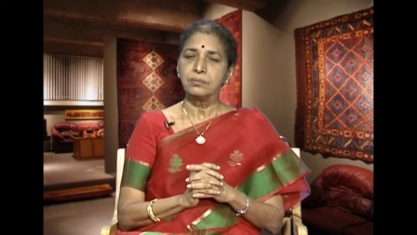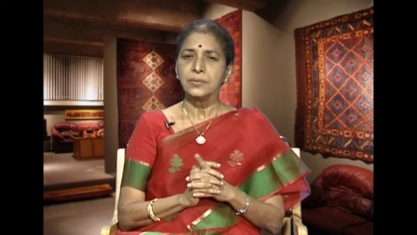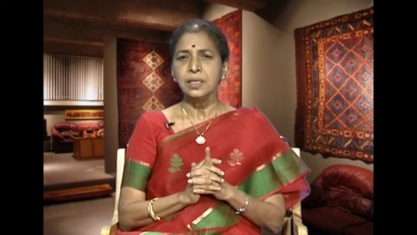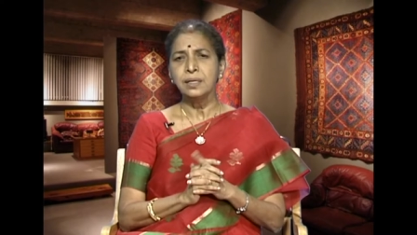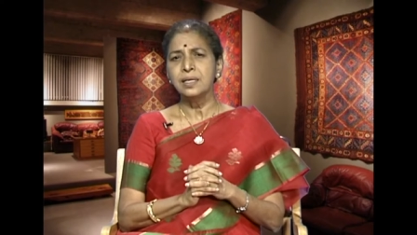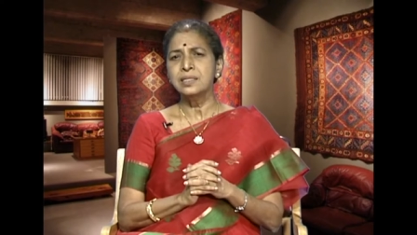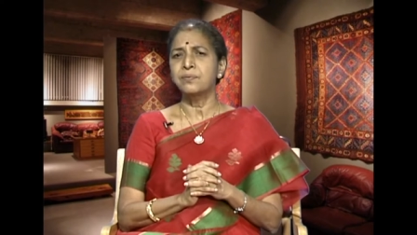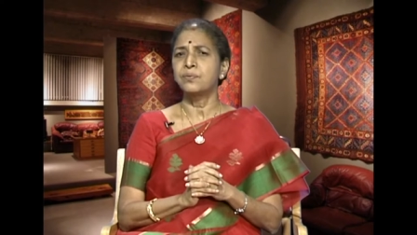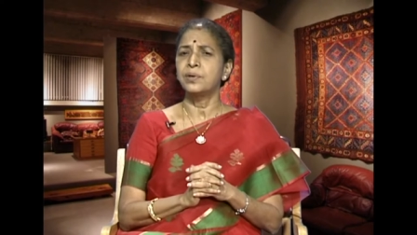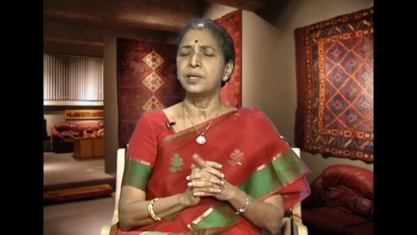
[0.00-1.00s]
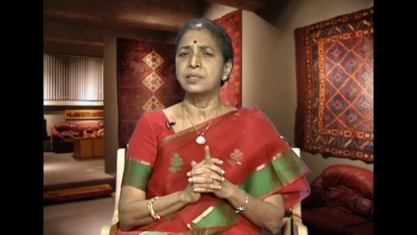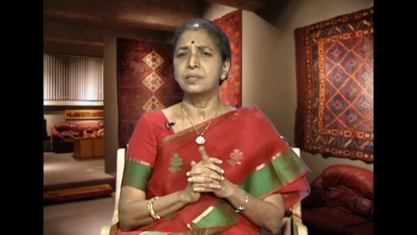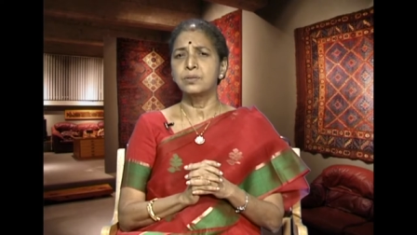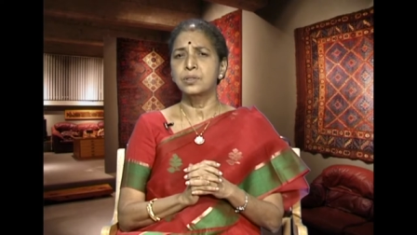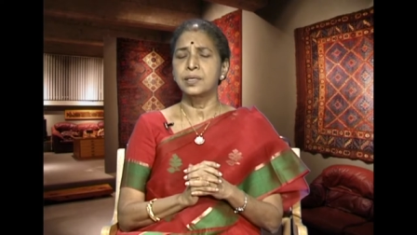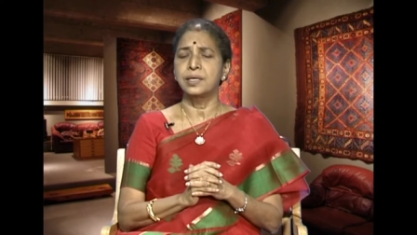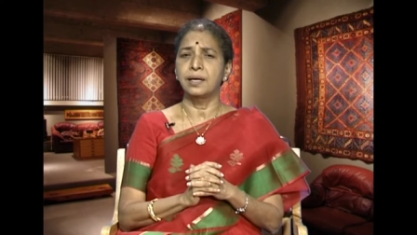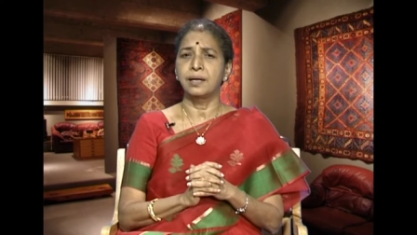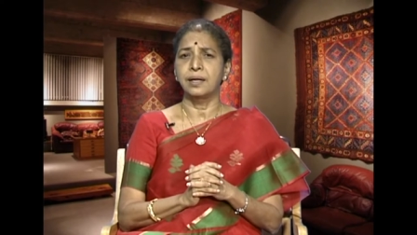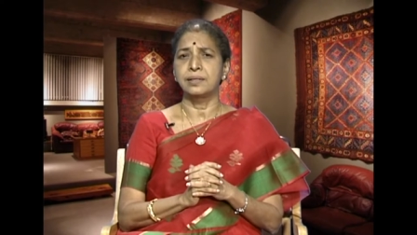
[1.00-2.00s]
in case of wool, it is usually
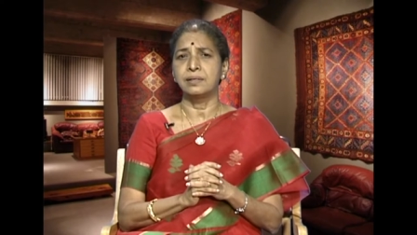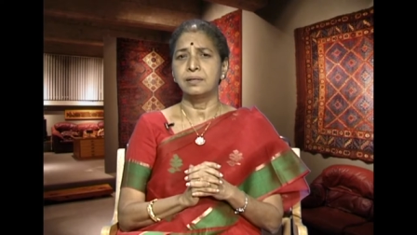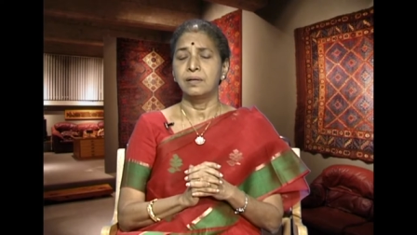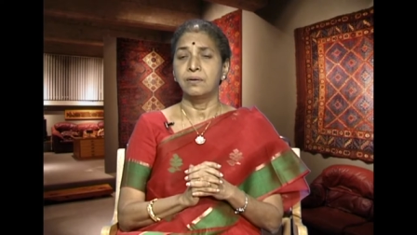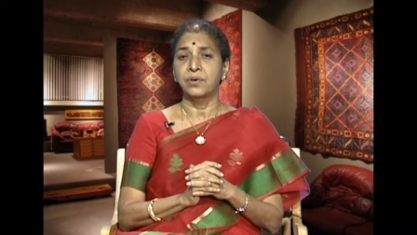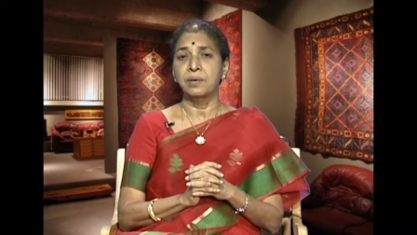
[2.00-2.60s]
done at the fiber